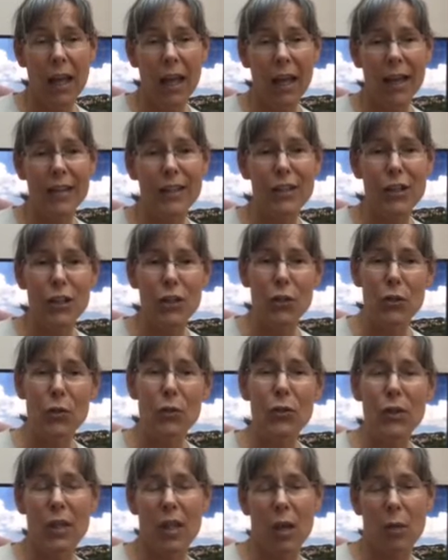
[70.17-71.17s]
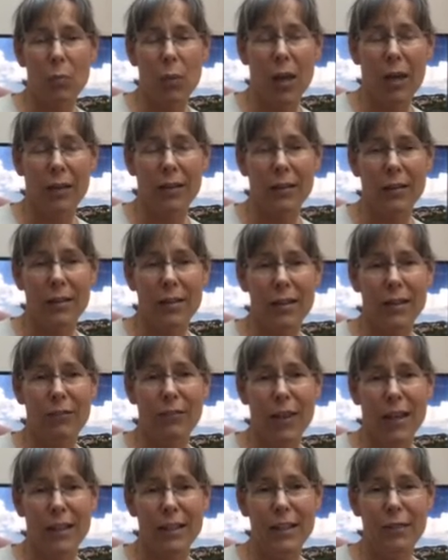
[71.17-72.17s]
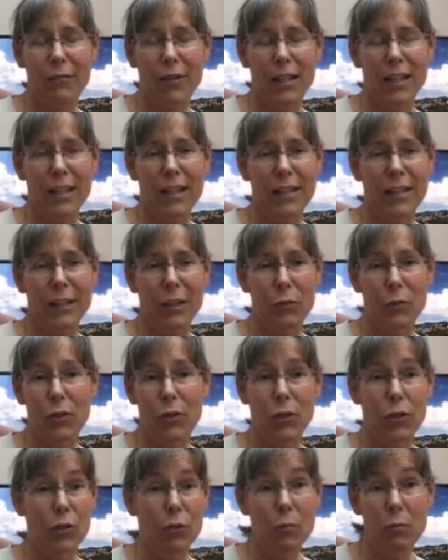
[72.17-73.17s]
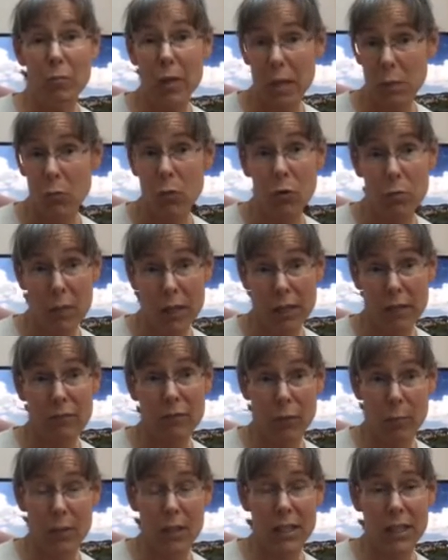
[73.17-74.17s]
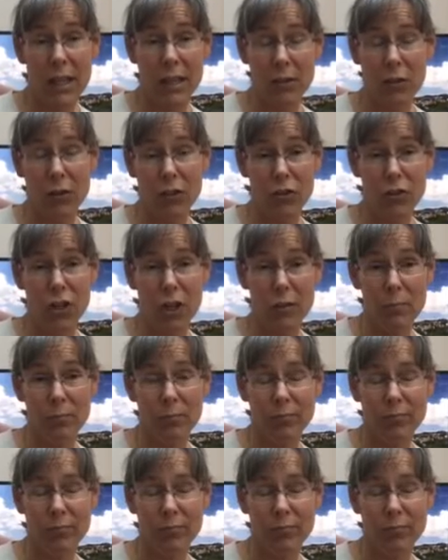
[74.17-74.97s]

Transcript: and to use their patents effectively so as to make more money from the technology.